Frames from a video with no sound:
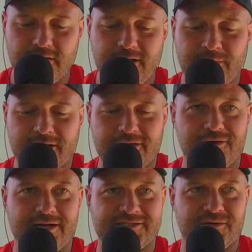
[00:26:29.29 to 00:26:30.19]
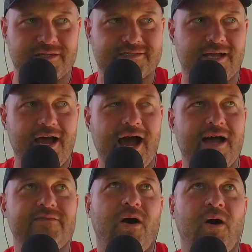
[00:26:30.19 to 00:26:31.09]
I mean I think you guys know this.
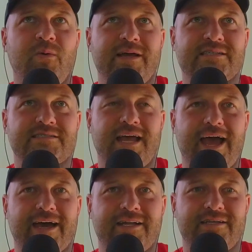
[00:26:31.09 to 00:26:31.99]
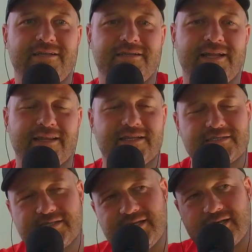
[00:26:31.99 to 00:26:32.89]
I've always had like
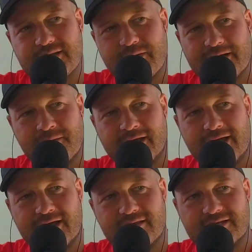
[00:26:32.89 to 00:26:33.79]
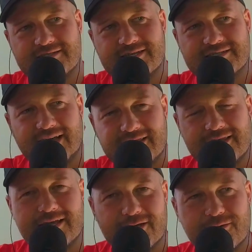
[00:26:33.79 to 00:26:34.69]
this thing in the back of my head that says I
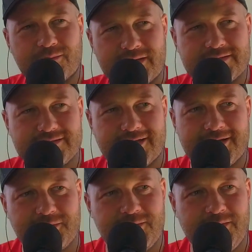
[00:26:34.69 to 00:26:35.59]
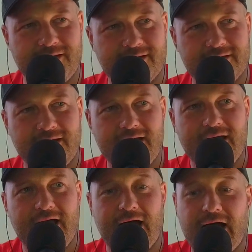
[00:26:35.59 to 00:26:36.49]
think I could be a stand-up comedian. Yeah.
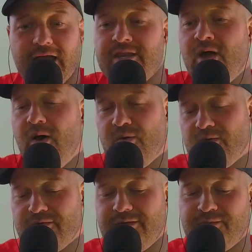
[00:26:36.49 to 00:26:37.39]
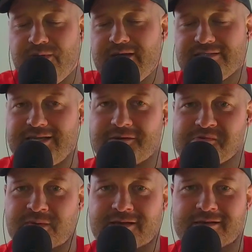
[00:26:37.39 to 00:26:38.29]
I know that being a
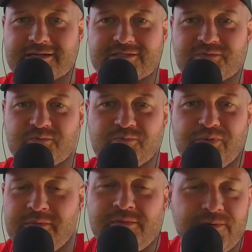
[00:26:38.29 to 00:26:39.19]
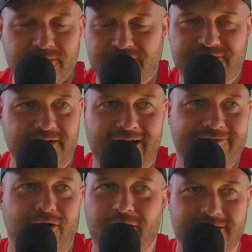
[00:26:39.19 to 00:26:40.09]
stand-up comedian is probably one of the
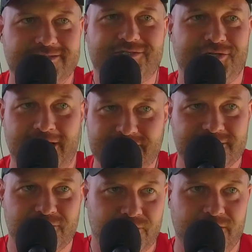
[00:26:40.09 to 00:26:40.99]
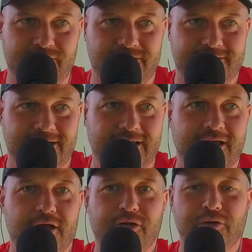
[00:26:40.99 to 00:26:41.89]
five hardest jobs in the world.
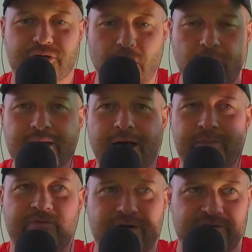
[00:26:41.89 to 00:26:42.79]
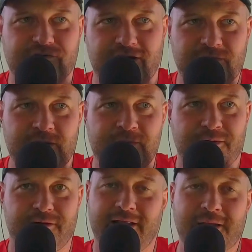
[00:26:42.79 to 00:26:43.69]
Like you're going up in front of a crowd of
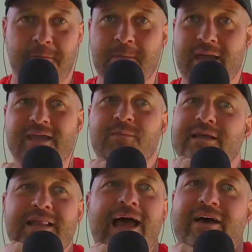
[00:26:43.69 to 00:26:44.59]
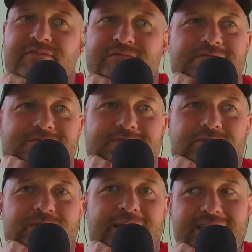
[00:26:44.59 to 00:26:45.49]
people that are like make me laugh. Yeah.
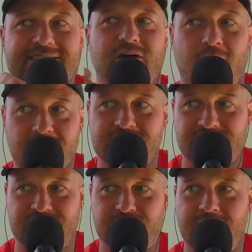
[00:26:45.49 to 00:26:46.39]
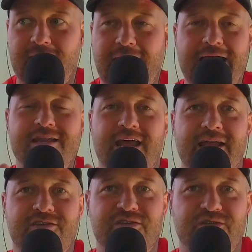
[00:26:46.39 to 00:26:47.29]
Right? That's hard to do. And
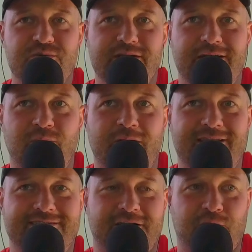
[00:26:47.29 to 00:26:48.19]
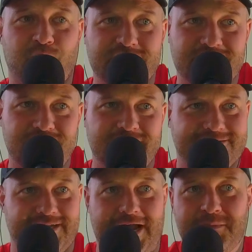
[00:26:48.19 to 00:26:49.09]
and to do it in a way that's like original,
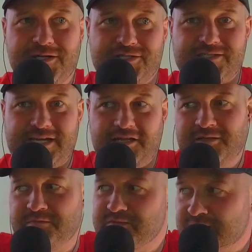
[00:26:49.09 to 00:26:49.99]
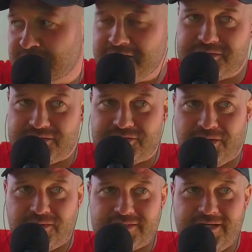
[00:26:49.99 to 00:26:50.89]
that's like I'm not just telling someone else's
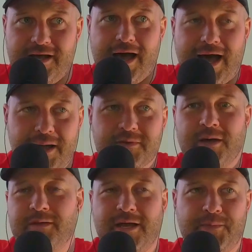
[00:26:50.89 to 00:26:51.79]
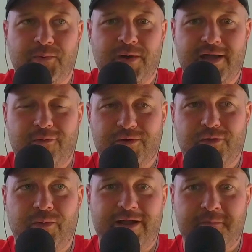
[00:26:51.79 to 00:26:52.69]
jokes. I'm coming up a way with
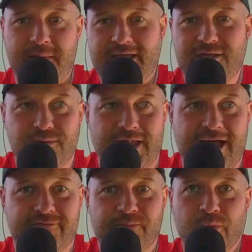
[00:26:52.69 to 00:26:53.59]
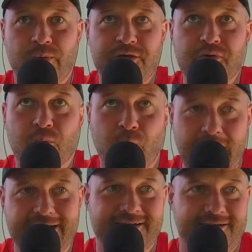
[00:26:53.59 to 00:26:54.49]
a way to make you laugh when you're
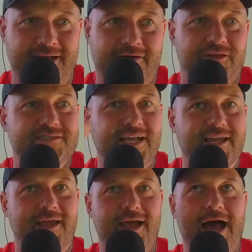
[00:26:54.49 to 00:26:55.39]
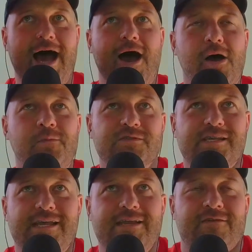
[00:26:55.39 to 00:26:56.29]
waiting to laugh. That's like
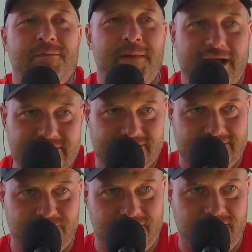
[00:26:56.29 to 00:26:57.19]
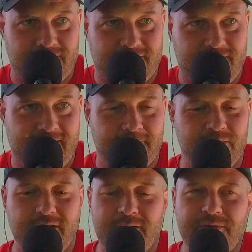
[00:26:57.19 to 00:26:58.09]
almost can't even imagine something harder yeah. than that.
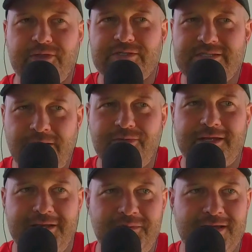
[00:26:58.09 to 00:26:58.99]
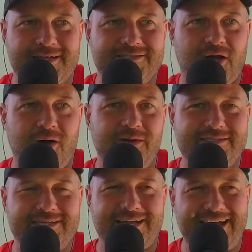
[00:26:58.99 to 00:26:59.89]
But there's something in me that's
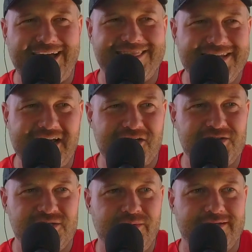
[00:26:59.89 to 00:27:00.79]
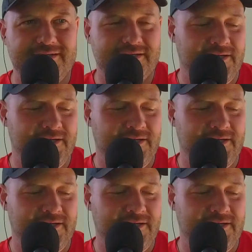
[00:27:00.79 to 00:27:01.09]
always said, I think I could do it.